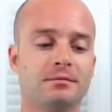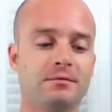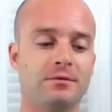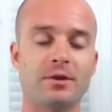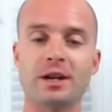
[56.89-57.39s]

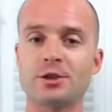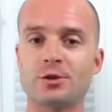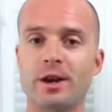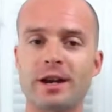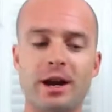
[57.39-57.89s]
figured I'd
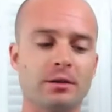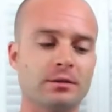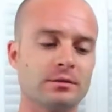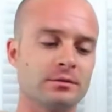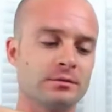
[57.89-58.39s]
try it out.
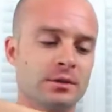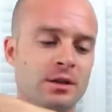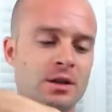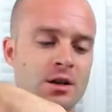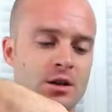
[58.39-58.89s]

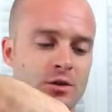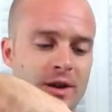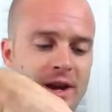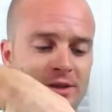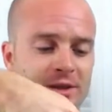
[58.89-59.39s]
Well, I
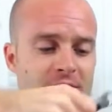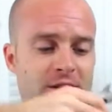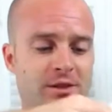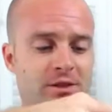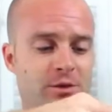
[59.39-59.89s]
actually think
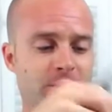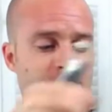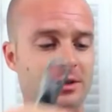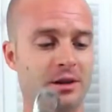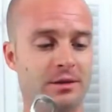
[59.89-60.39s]
this is a
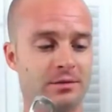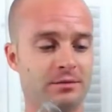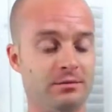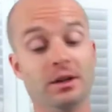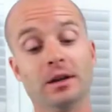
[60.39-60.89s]
twist off.
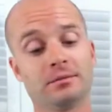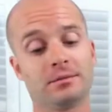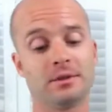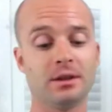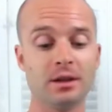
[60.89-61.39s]
Yeah,
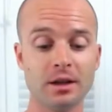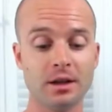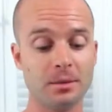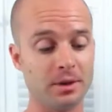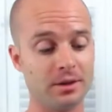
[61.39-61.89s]

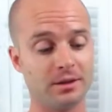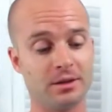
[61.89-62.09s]
but